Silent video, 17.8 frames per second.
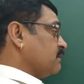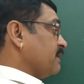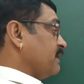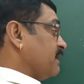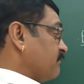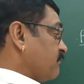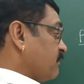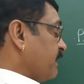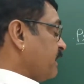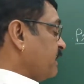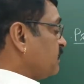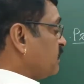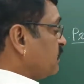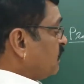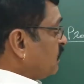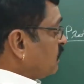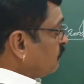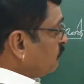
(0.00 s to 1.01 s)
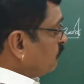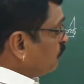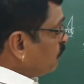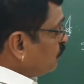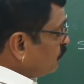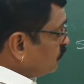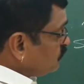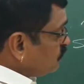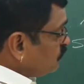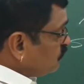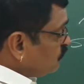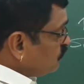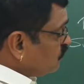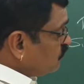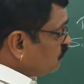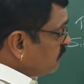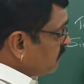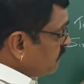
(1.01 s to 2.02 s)
divide both
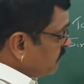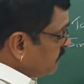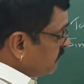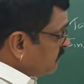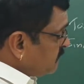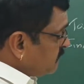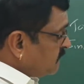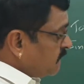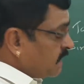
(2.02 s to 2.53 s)
numerator